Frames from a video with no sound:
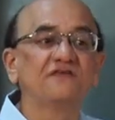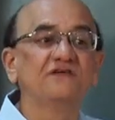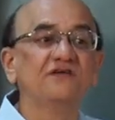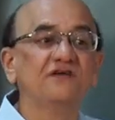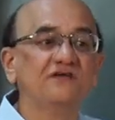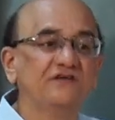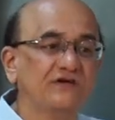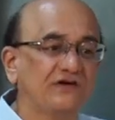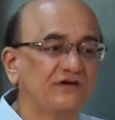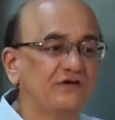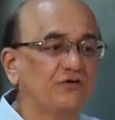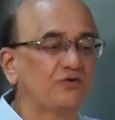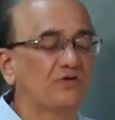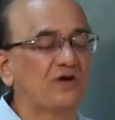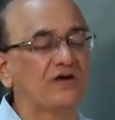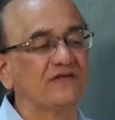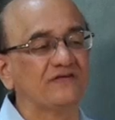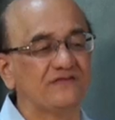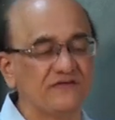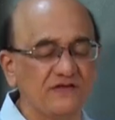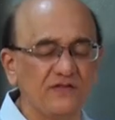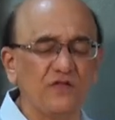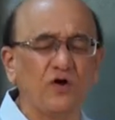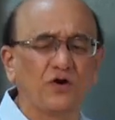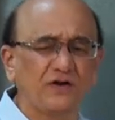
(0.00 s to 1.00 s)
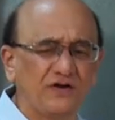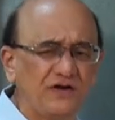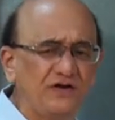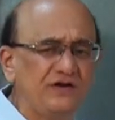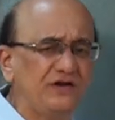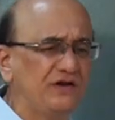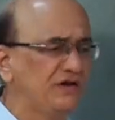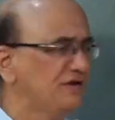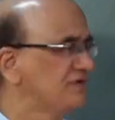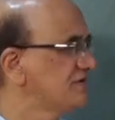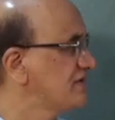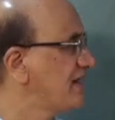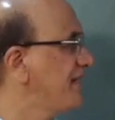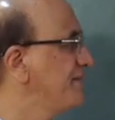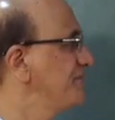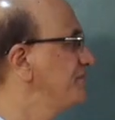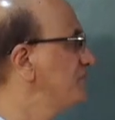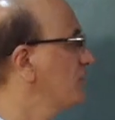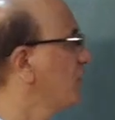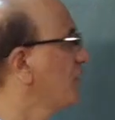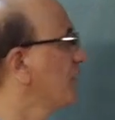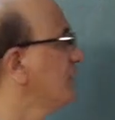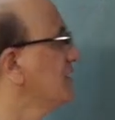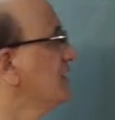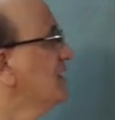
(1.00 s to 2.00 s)
digit you can say not integer i'm
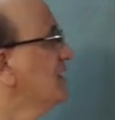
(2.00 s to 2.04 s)
sorry